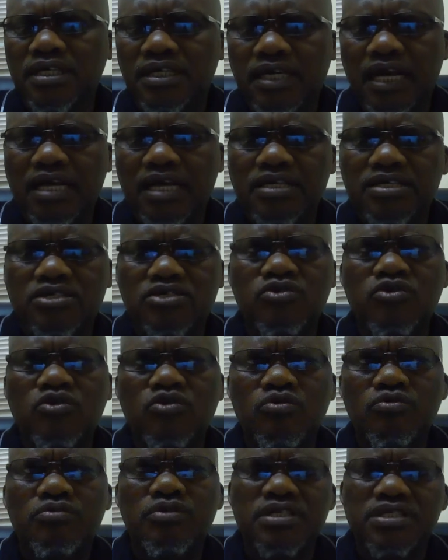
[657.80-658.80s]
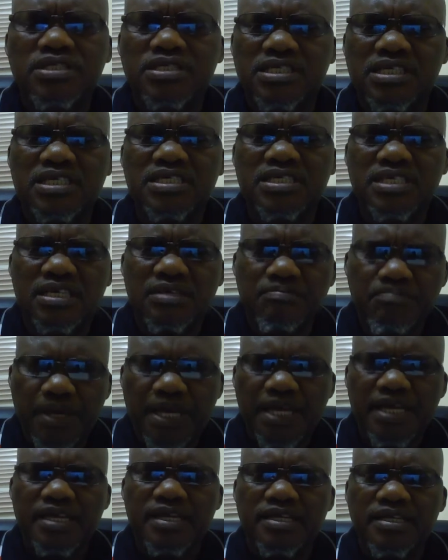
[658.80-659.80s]
grant so stringent
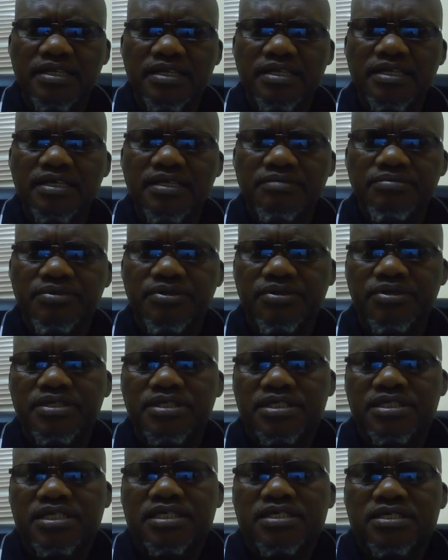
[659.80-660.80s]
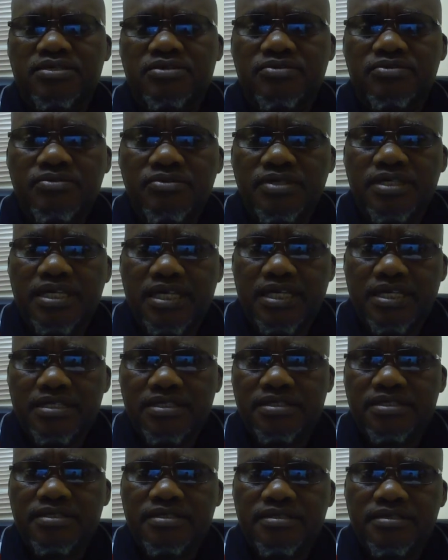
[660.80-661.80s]
bail because it's just as good
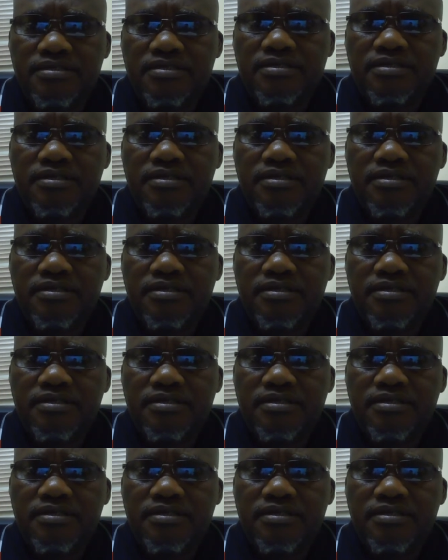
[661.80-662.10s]
as